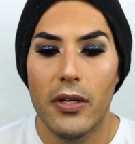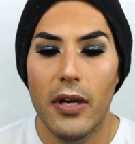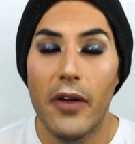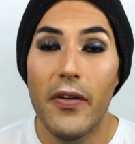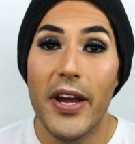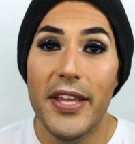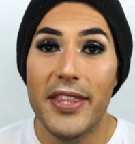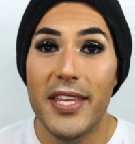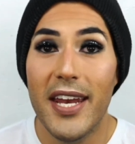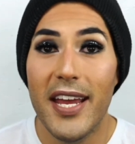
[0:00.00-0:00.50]
All
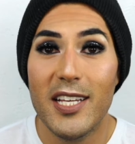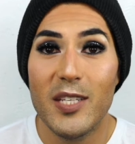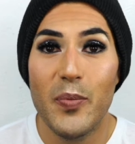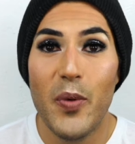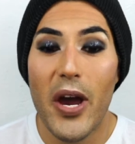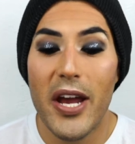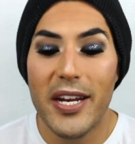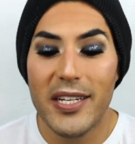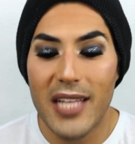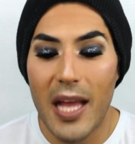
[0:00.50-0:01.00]
right, the next
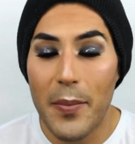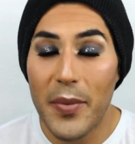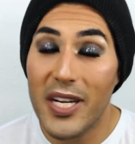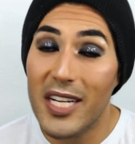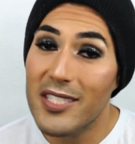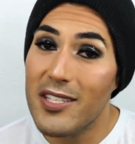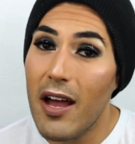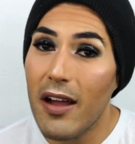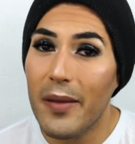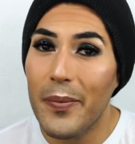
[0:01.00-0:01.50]
product I'm
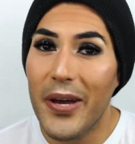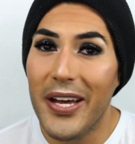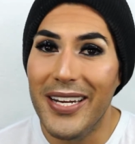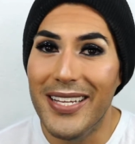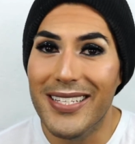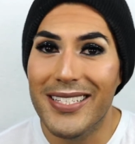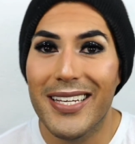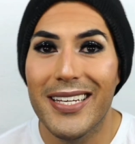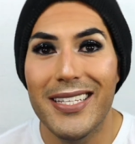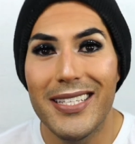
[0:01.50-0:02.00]
gonna talk about
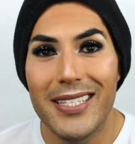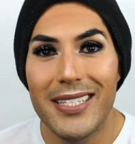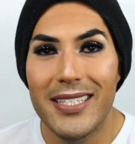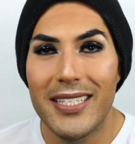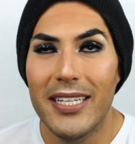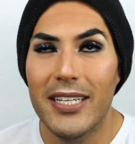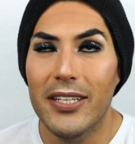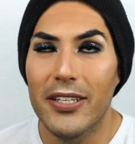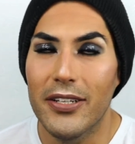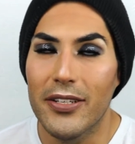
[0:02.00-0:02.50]
is
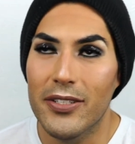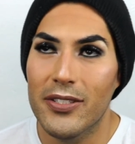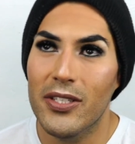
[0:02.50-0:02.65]
concealer.